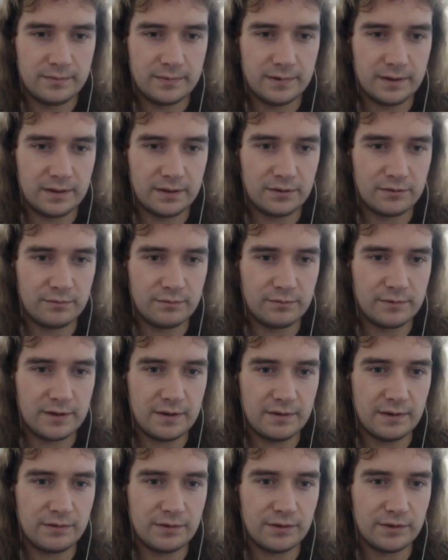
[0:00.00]
And it goes from
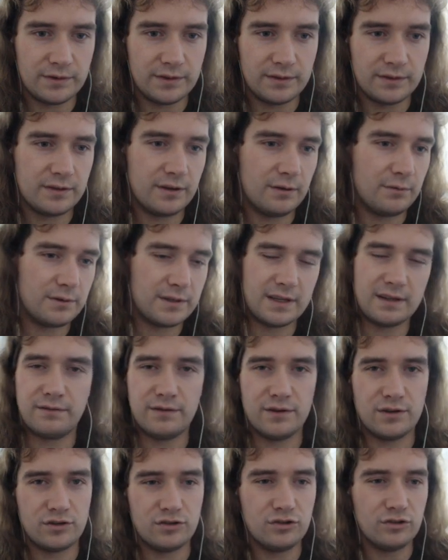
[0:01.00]
74 to... So it was like the
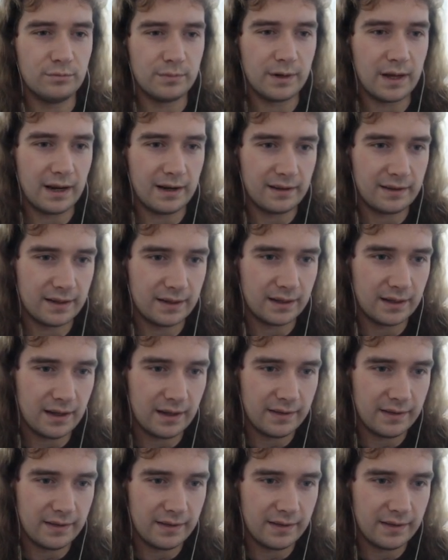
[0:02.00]
first jump kind of thing.